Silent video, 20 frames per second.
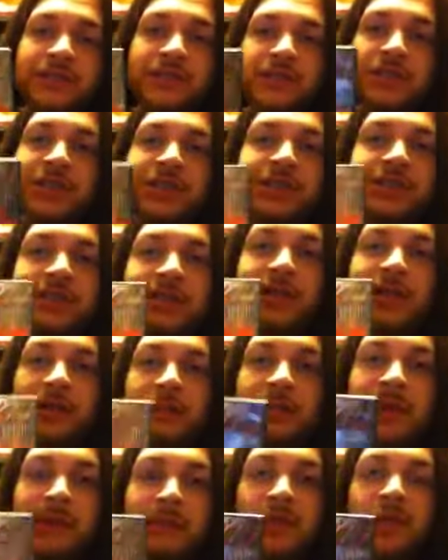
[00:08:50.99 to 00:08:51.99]
the cheesy,
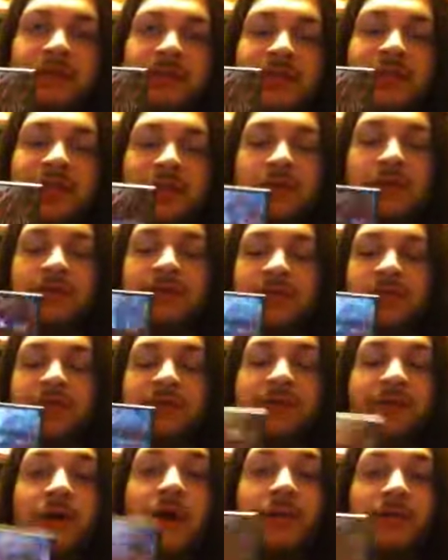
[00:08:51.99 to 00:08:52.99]
like, B-movie
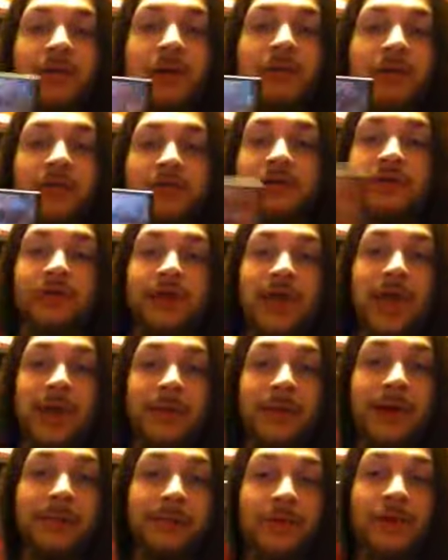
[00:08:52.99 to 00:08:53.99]
sequences from the original
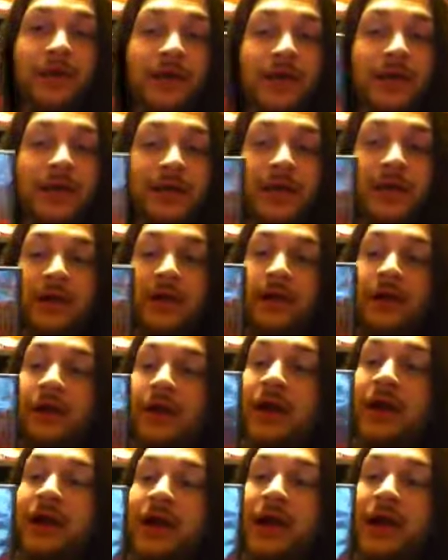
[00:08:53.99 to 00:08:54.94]
game and put it in here.